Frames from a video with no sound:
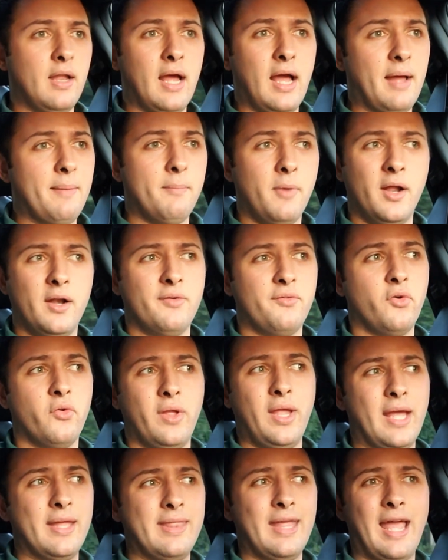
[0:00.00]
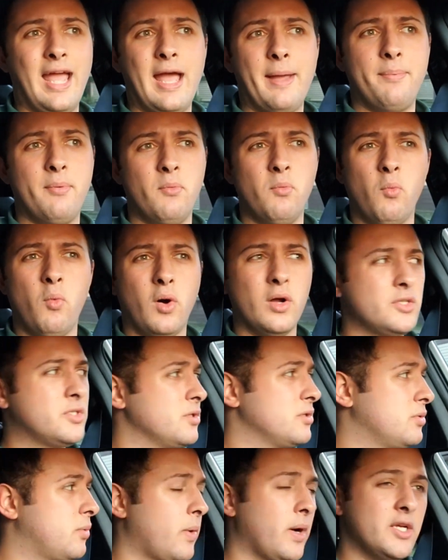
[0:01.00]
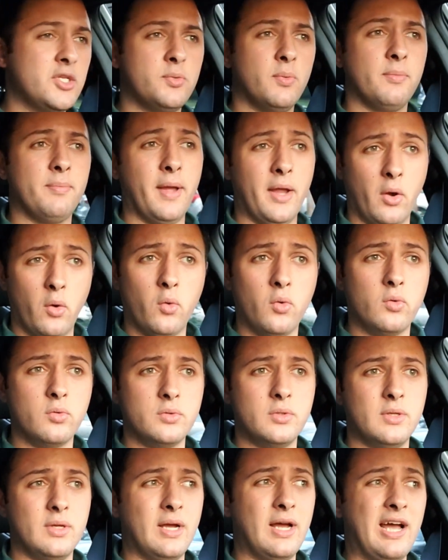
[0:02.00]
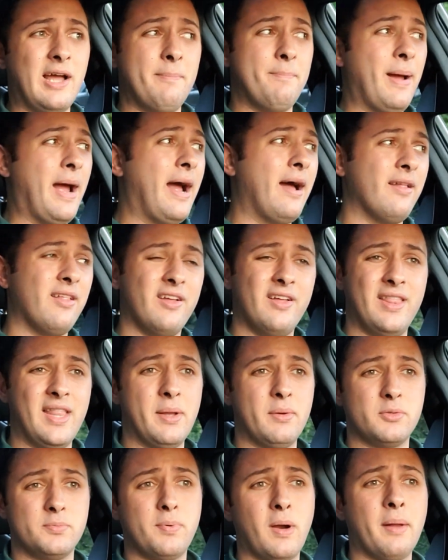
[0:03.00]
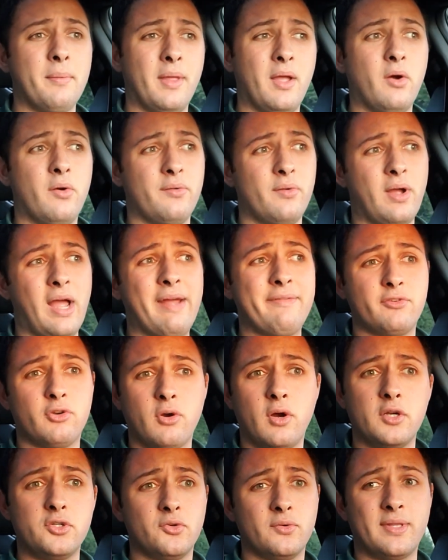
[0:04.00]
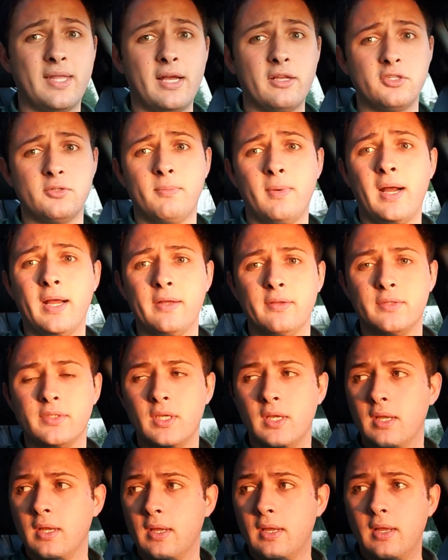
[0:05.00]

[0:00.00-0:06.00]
I might have only had that happen once or twice with my old Impala, and that was probably after 100,000 miles.